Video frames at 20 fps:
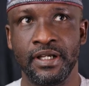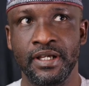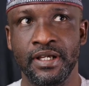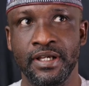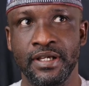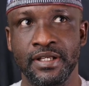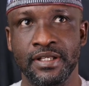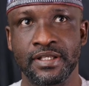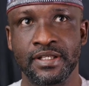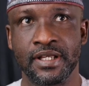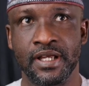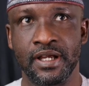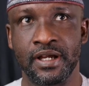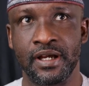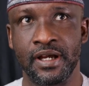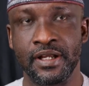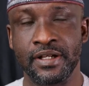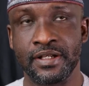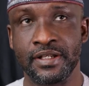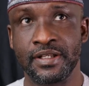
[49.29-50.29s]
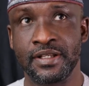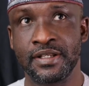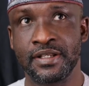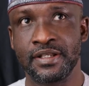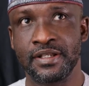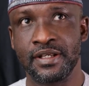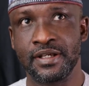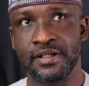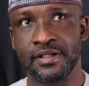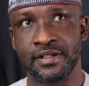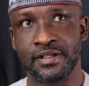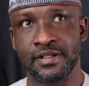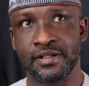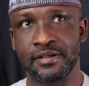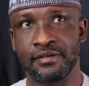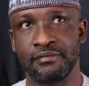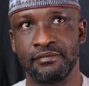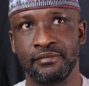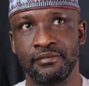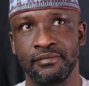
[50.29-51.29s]
his antecedent,
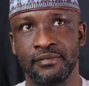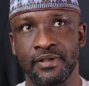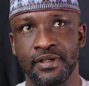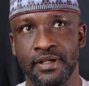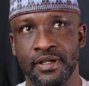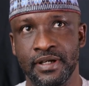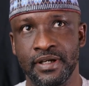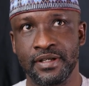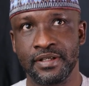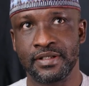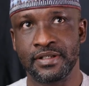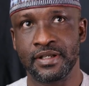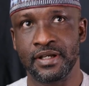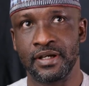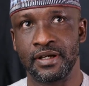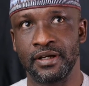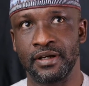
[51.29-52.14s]
his